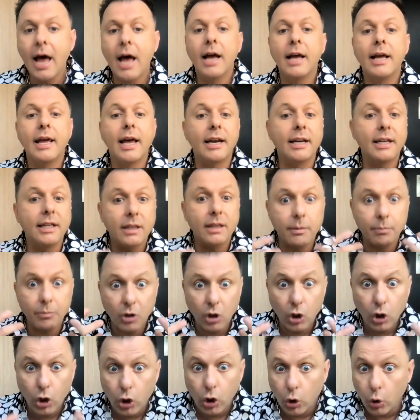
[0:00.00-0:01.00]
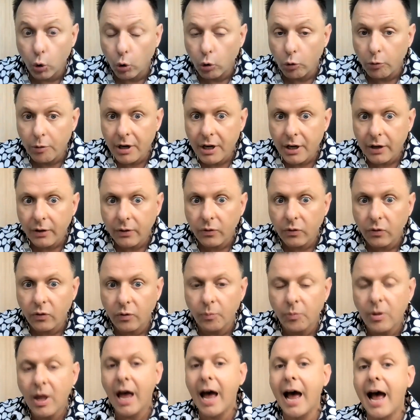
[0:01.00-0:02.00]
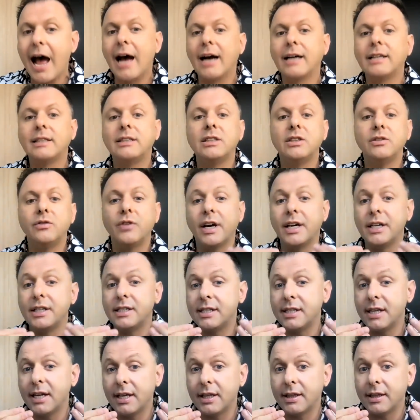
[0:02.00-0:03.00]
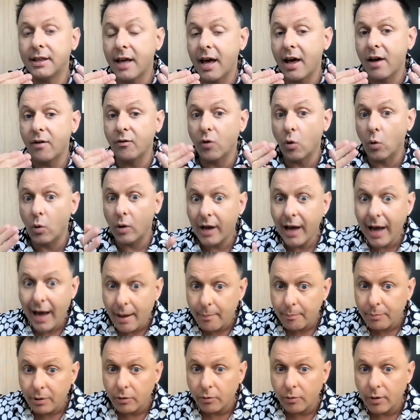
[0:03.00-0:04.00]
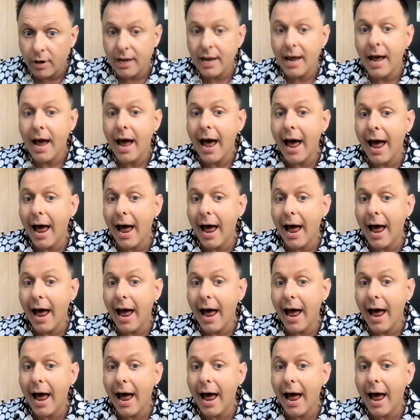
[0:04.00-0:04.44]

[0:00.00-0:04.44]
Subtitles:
getting them curious, activating their vocabulary